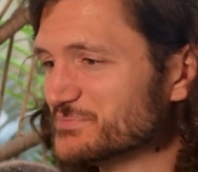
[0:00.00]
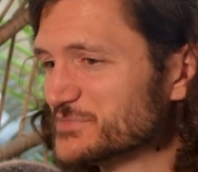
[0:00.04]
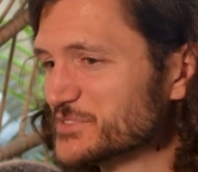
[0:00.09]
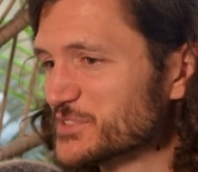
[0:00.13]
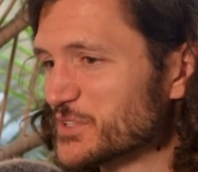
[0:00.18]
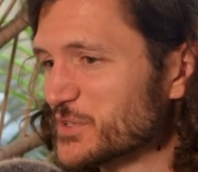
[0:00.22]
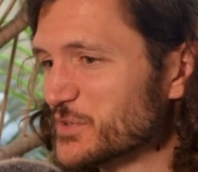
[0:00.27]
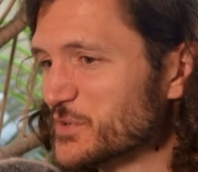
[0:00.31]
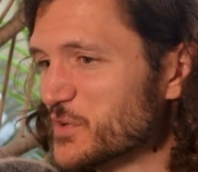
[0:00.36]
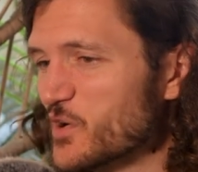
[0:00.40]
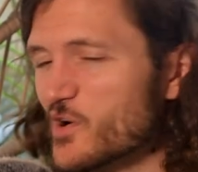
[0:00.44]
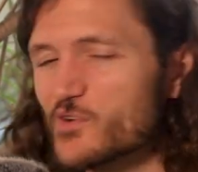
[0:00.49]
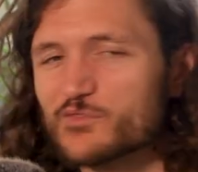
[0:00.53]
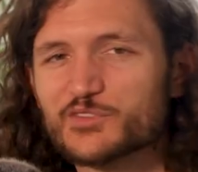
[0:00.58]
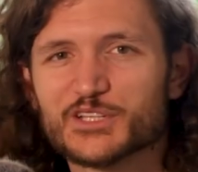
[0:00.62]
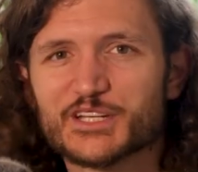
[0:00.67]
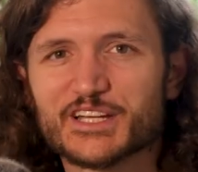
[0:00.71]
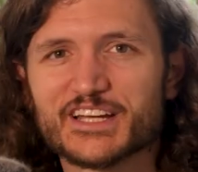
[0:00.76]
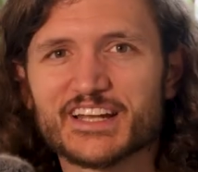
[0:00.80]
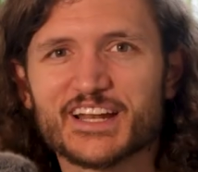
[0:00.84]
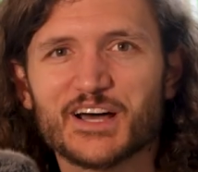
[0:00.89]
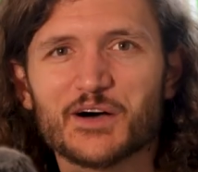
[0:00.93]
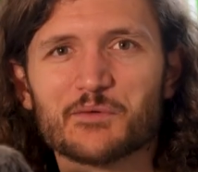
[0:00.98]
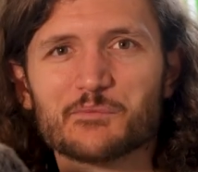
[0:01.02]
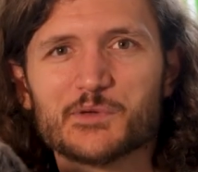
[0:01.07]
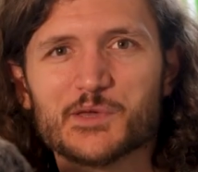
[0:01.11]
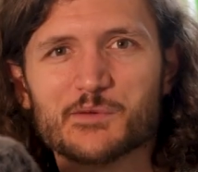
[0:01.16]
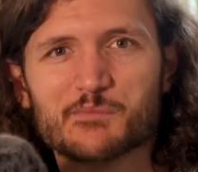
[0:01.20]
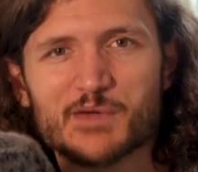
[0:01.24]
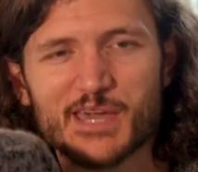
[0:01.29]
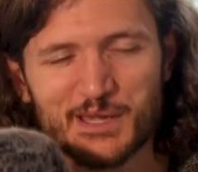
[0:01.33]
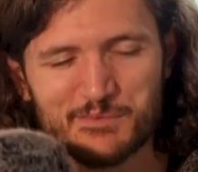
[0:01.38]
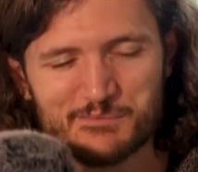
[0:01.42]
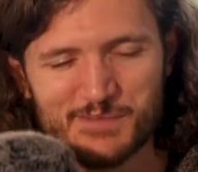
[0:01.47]
So hopefully you can help me
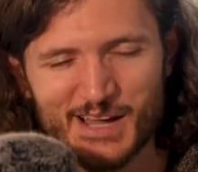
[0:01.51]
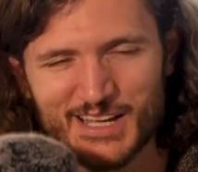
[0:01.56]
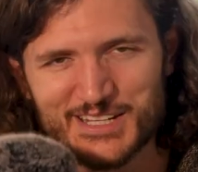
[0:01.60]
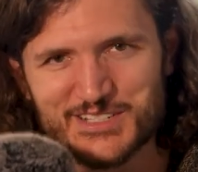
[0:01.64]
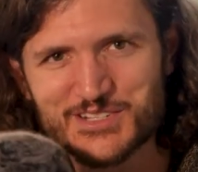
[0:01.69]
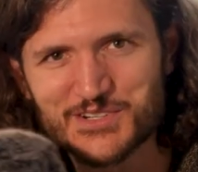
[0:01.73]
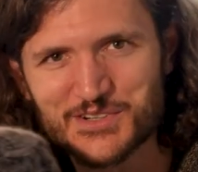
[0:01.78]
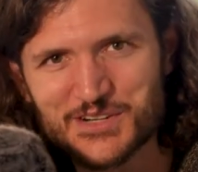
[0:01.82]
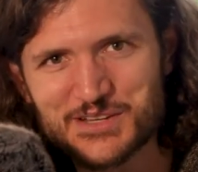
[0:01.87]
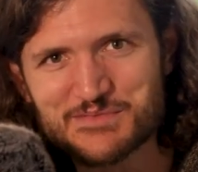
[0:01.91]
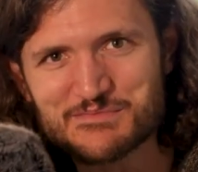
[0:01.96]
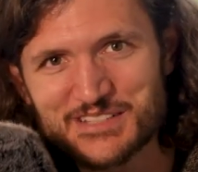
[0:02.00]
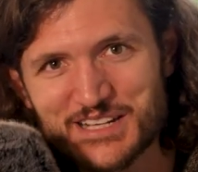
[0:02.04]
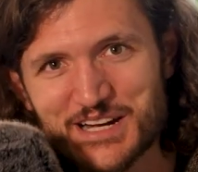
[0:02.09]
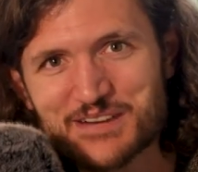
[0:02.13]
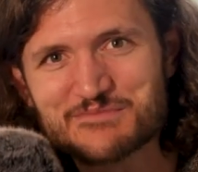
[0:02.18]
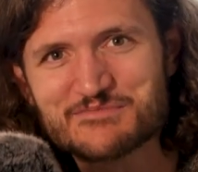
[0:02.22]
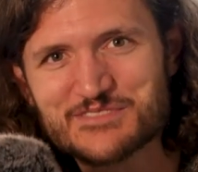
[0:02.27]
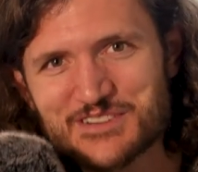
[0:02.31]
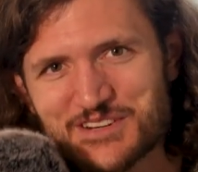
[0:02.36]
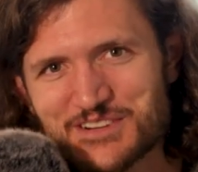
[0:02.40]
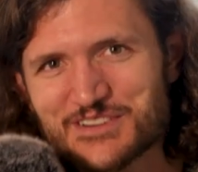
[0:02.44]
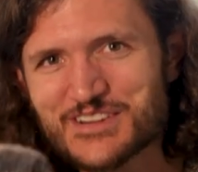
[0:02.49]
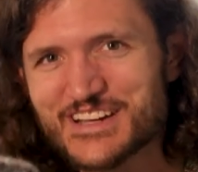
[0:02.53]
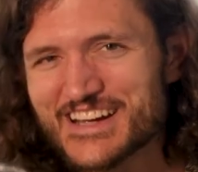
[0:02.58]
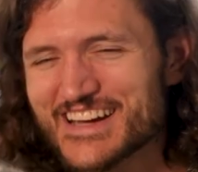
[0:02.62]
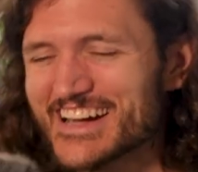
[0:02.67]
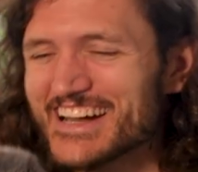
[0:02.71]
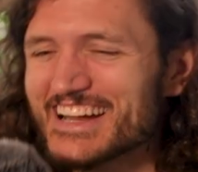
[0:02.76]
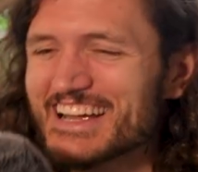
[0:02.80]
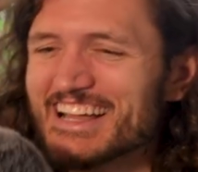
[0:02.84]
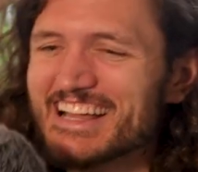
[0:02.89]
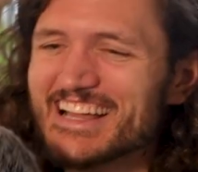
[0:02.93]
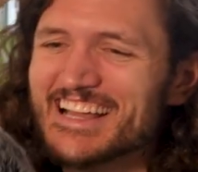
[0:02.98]
make my dreams come true
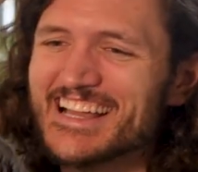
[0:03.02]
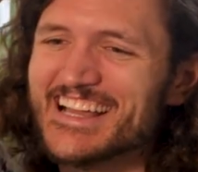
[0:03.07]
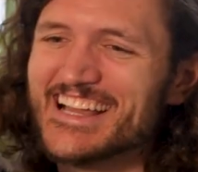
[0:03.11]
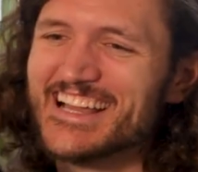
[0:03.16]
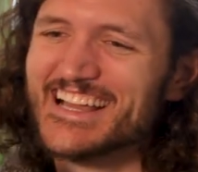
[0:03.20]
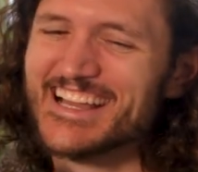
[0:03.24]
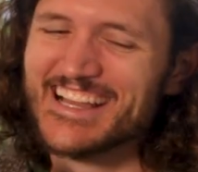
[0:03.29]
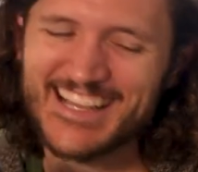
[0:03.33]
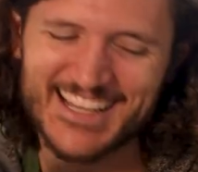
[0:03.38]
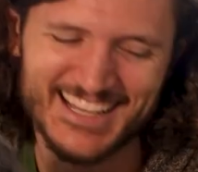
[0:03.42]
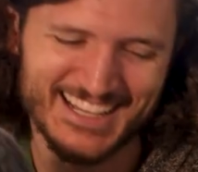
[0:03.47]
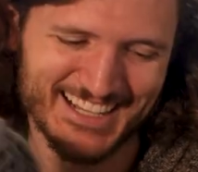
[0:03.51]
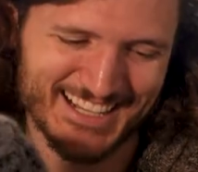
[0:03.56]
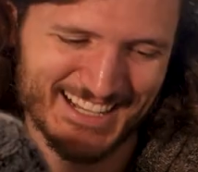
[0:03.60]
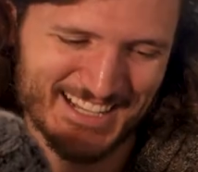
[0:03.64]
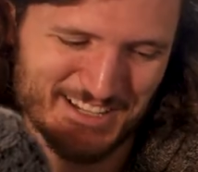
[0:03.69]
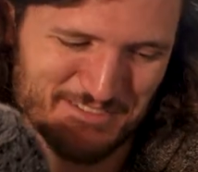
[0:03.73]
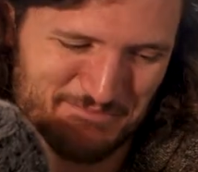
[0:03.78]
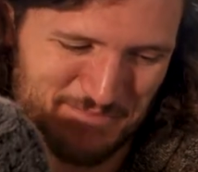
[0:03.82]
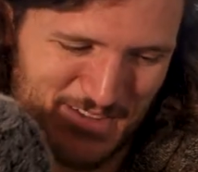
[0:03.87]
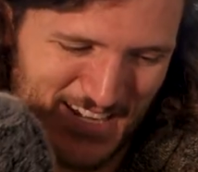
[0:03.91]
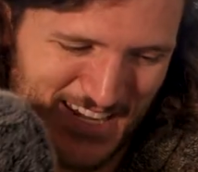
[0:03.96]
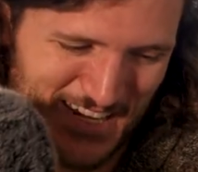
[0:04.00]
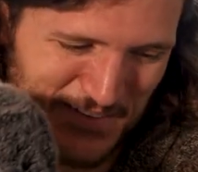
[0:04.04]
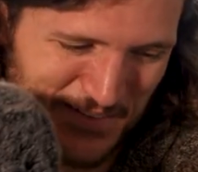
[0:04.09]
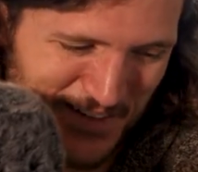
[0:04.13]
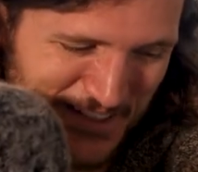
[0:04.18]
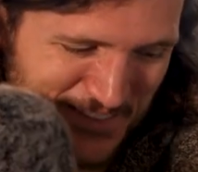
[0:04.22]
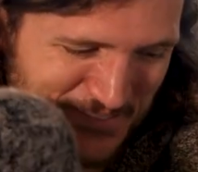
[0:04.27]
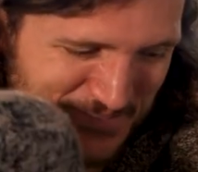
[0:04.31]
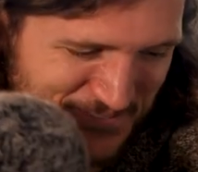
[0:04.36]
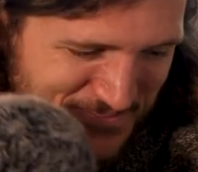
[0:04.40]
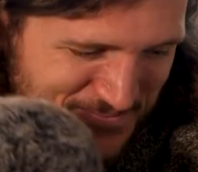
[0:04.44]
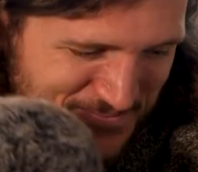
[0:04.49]
here. But anyway,